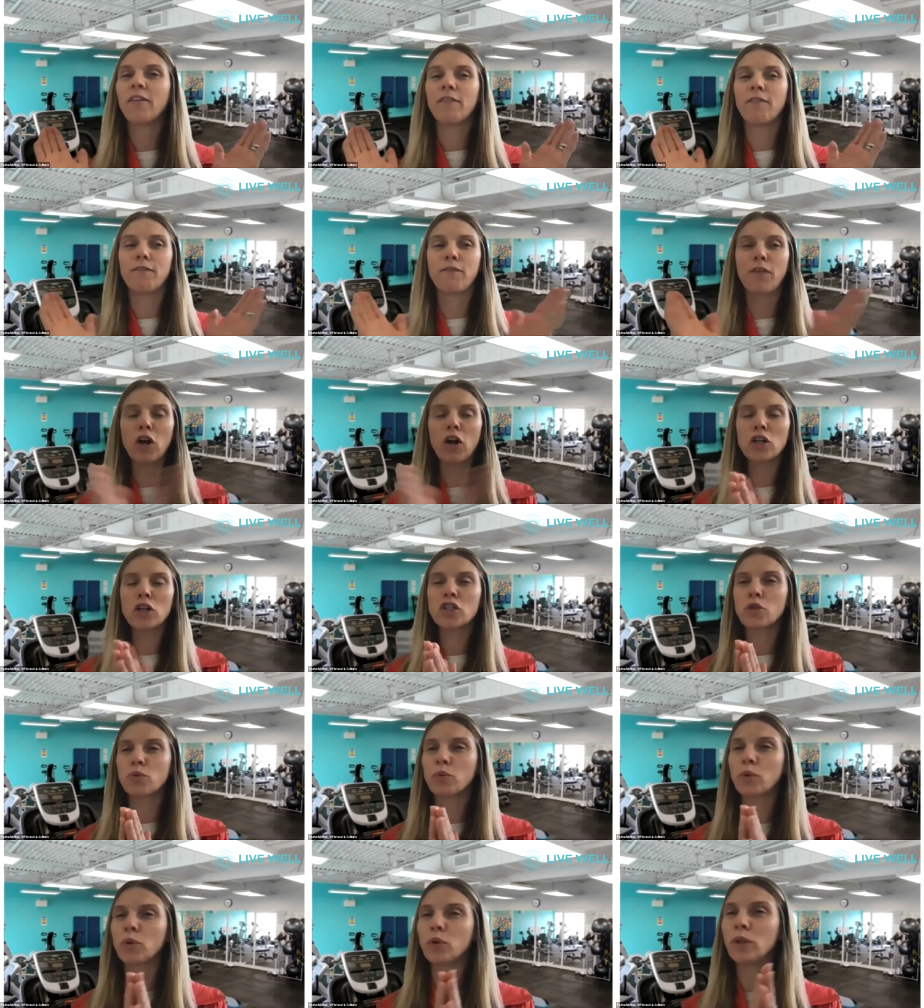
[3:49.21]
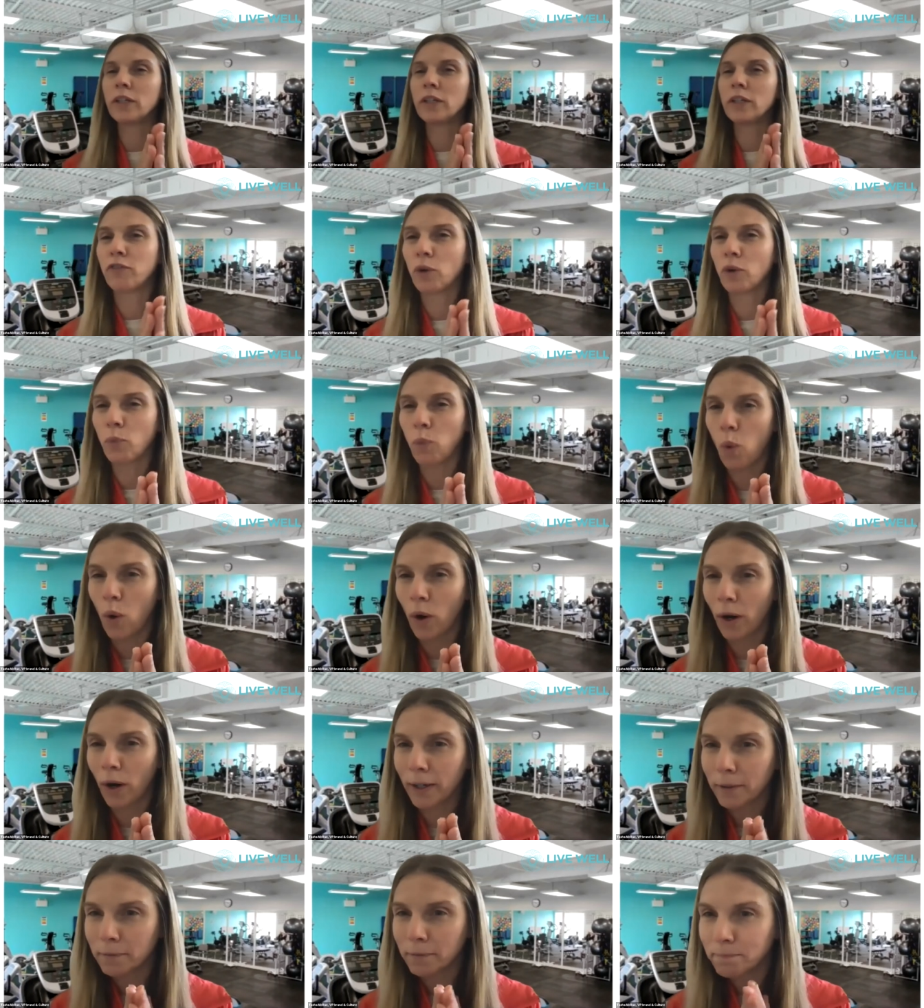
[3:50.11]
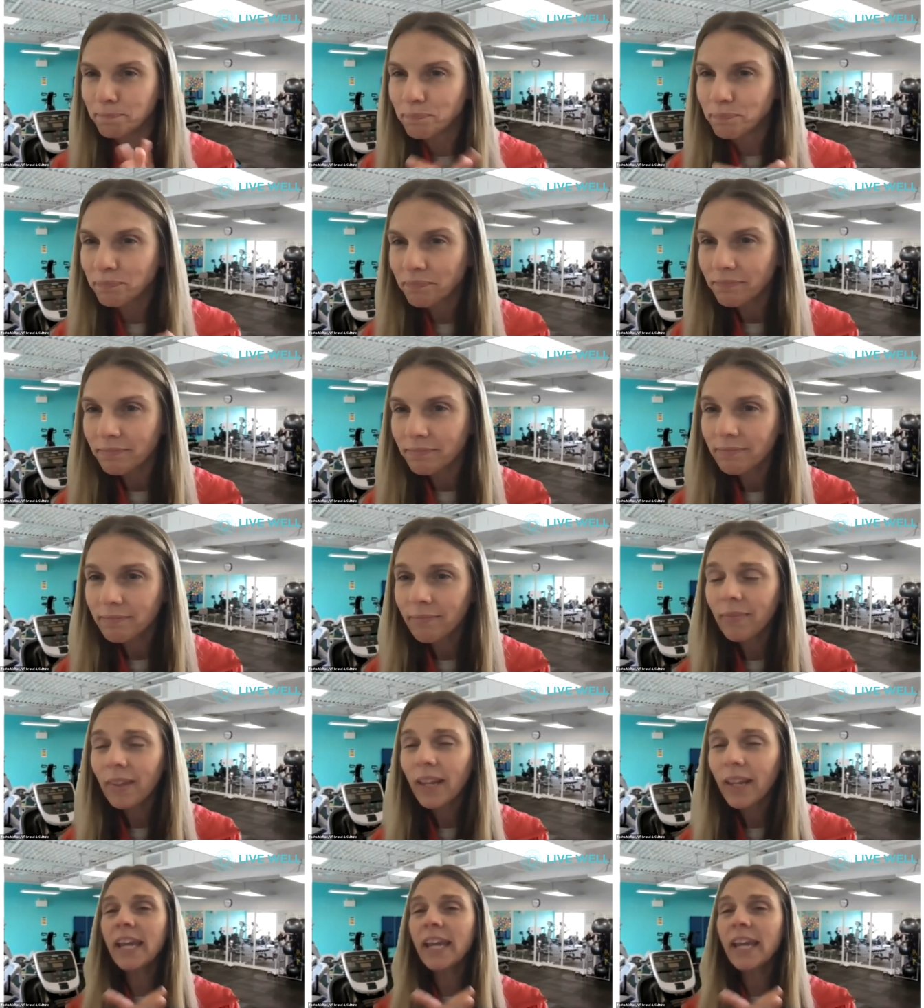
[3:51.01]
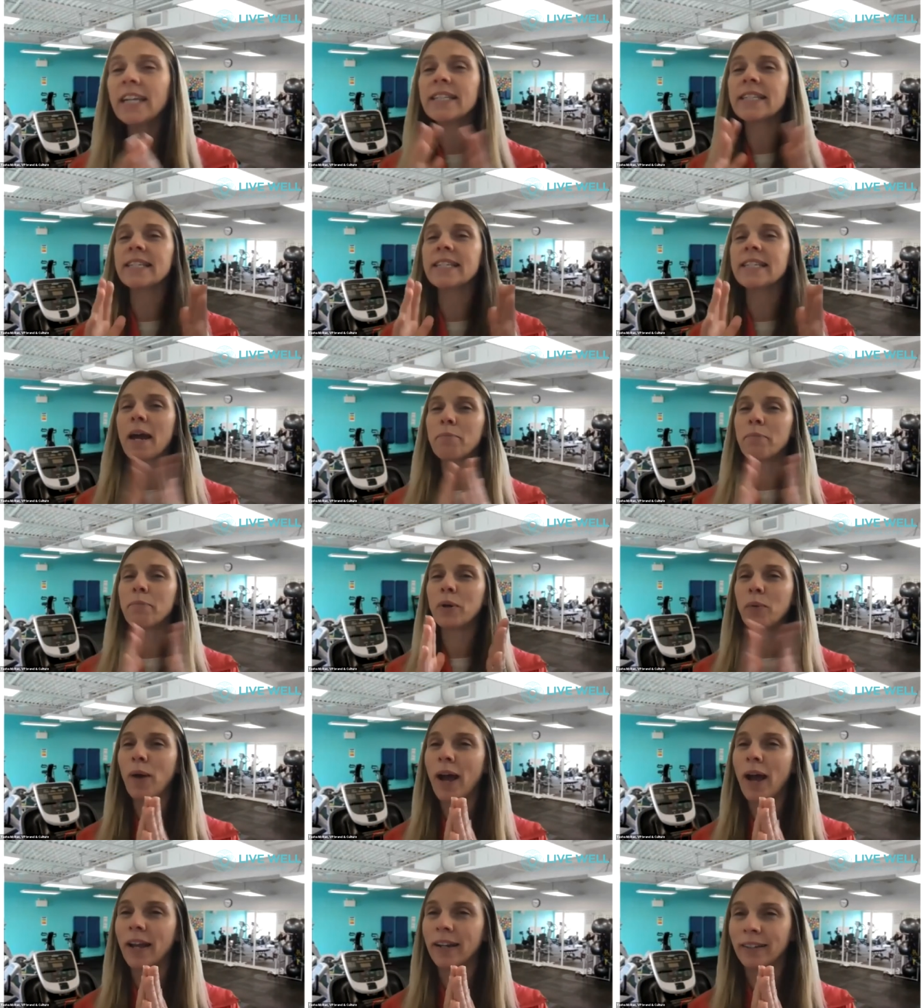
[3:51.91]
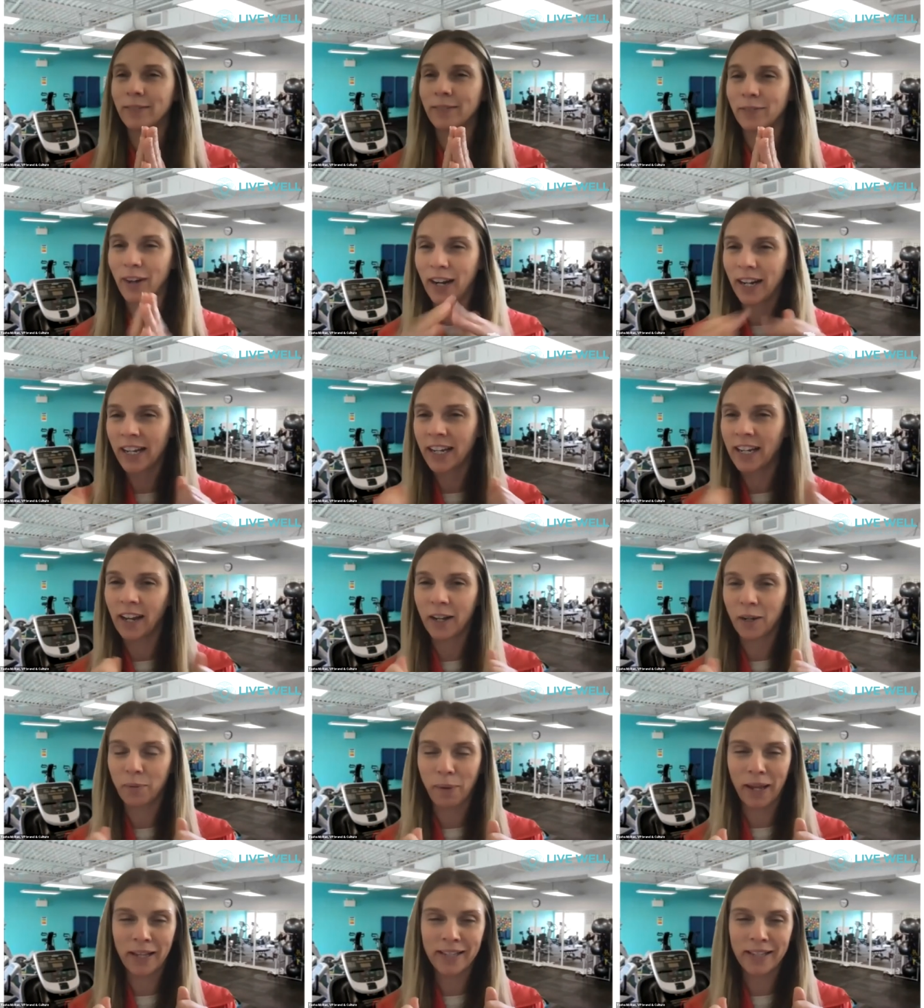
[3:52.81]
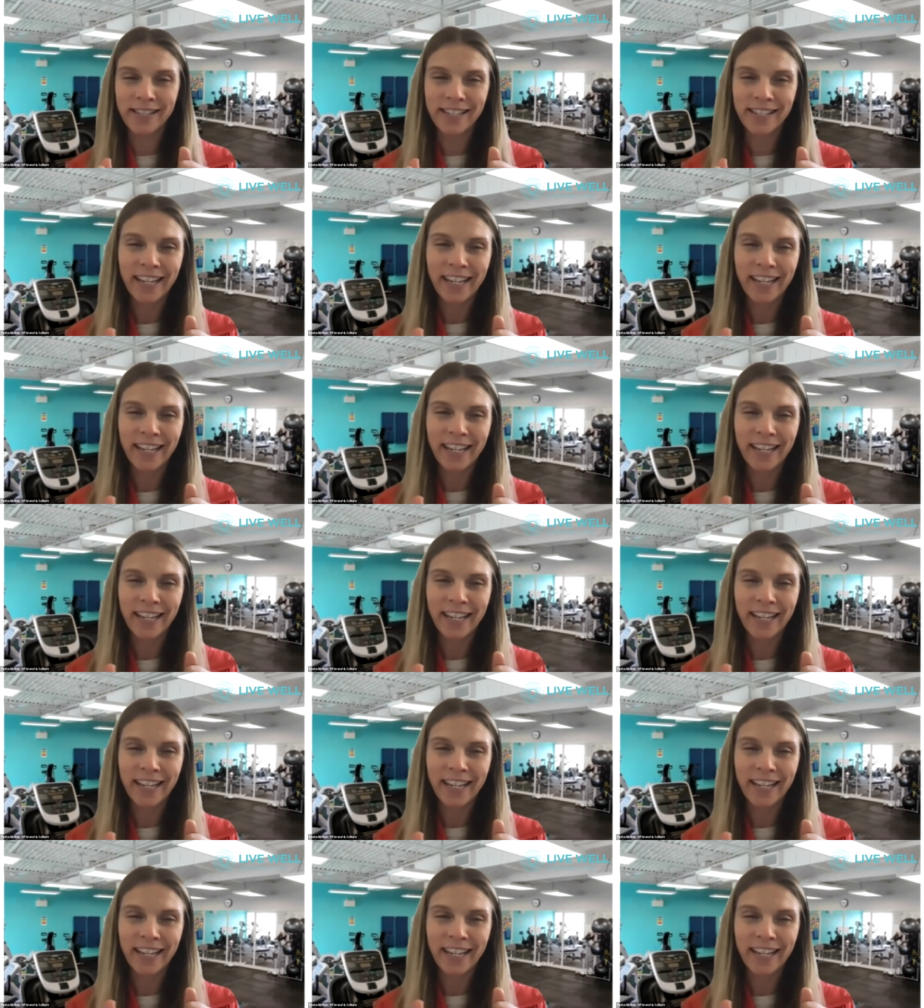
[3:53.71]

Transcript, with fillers: first rule of reward is number one. Ready? Got your pens?